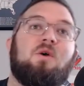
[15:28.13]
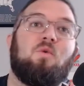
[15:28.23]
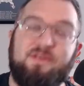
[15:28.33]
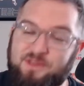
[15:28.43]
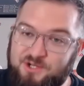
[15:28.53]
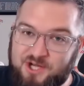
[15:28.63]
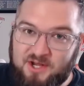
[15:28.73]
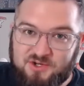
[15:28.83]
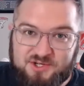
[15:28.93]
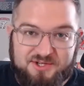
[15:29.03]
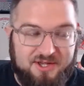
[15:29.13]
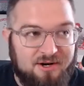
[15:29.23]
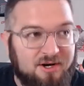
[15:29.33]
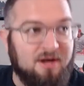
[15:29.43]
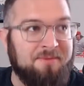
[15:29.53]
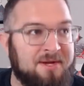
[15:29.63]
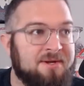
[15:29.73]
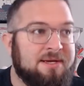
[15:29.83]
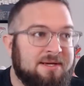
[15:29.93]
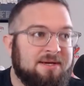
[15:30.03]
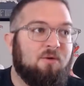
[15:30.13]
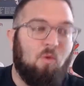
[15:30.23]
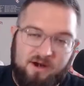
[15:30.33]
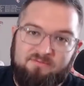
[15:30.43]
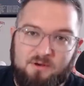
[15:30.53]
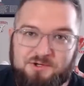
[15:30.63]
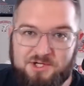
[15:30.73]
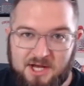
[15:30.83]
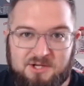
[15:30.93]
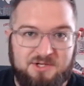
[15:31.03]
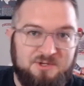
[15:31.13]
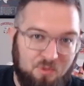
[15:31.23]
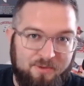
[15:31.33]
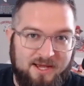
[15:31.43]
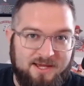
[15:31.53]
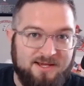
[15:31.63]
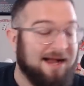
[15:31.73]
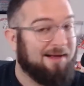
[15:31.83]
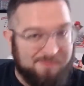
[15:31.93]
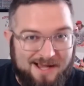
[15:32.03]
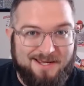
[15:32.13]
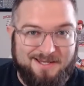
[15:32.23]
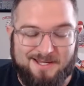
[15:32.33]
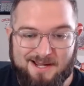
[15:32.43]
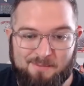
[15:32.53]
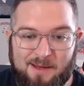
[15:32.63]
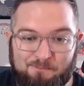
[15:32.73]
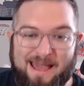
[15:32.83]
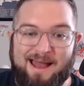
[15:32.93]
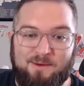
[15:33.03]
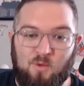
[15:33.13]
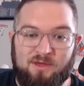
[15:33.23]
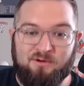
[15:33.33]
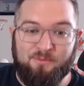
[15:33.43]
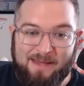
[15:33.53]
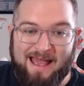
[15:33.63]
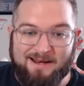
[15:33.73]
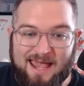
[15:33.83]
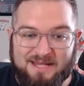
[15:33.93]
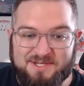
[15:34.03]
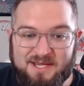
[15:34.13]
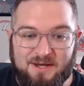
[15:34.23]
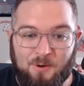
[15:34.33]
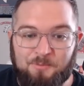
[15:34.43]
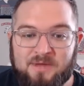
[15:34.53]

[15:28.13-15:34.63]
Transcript: with the changes that are coming, one of those changes will be, I'm not going to talk about bad weather, bad Castillo.